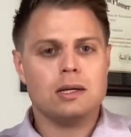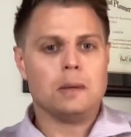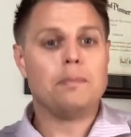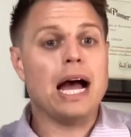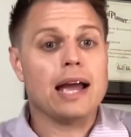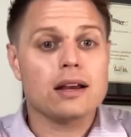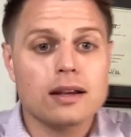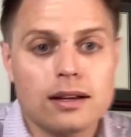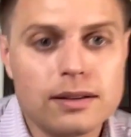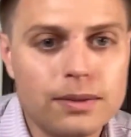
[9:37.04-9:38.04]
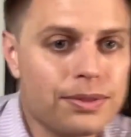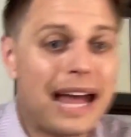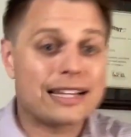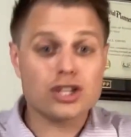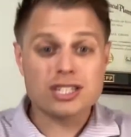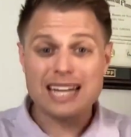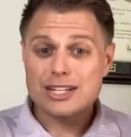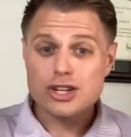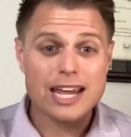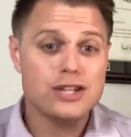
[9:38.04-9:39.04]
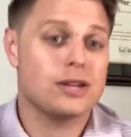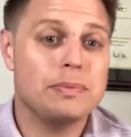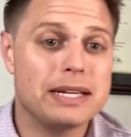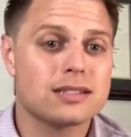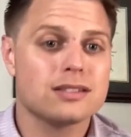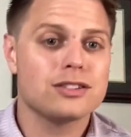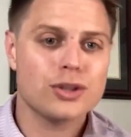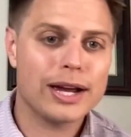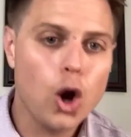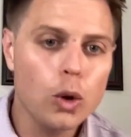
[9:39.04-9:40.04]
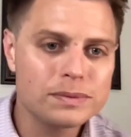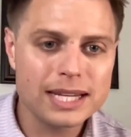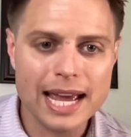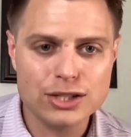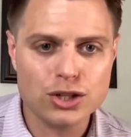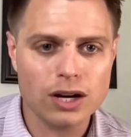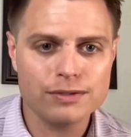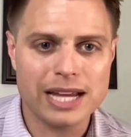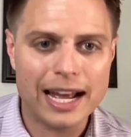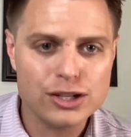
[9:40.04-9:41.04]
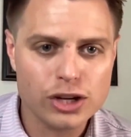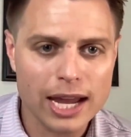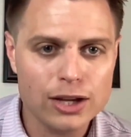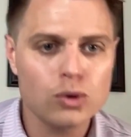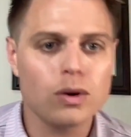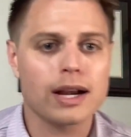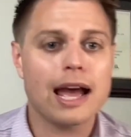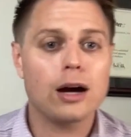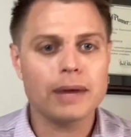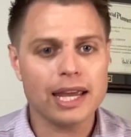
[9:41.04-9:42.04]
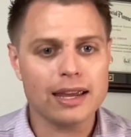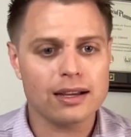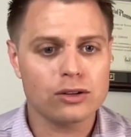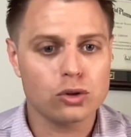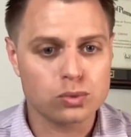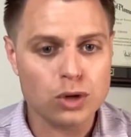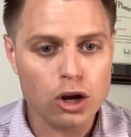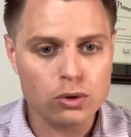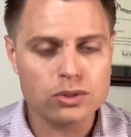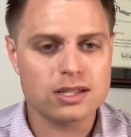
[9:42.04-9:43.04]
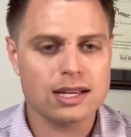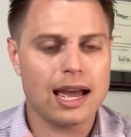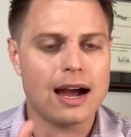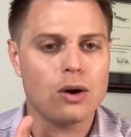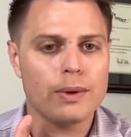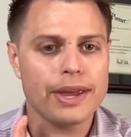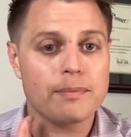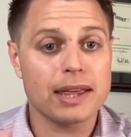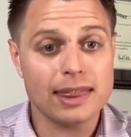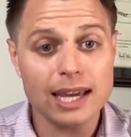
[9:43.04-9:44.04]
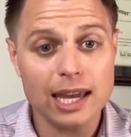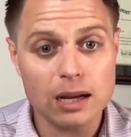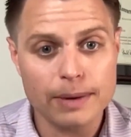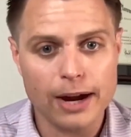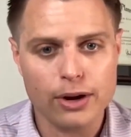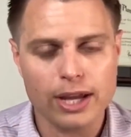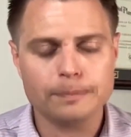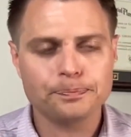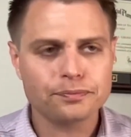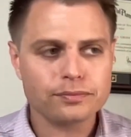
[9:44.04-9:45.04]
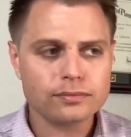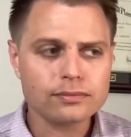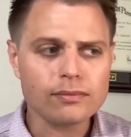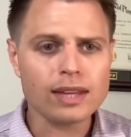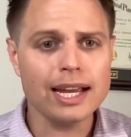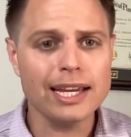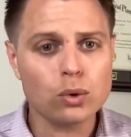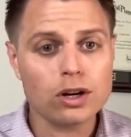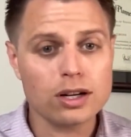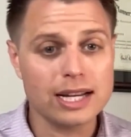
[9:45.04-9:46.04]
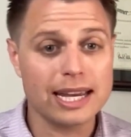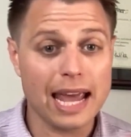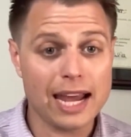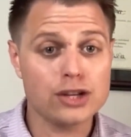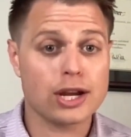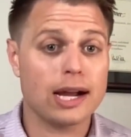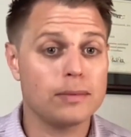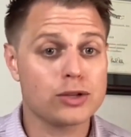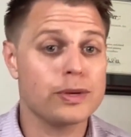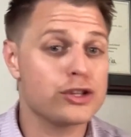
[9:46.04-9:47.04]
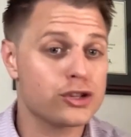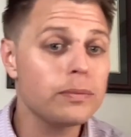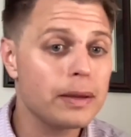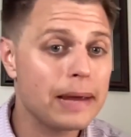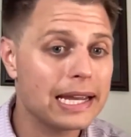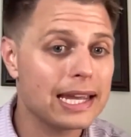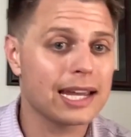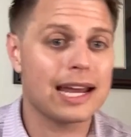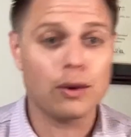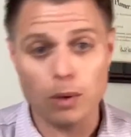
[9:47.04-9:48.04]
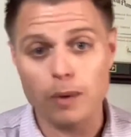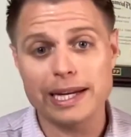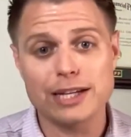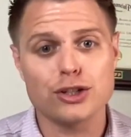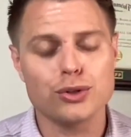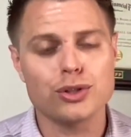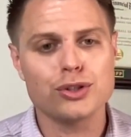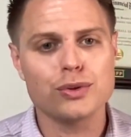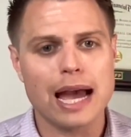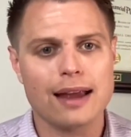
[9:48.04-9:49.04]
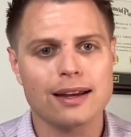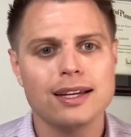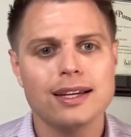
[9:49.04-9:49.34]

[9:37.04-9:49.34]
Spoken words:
But that's just an education piece. So I hope today served to educate you on how money grows, how we can be thinking about it in order to gauge how much we should be making and what we need to do that.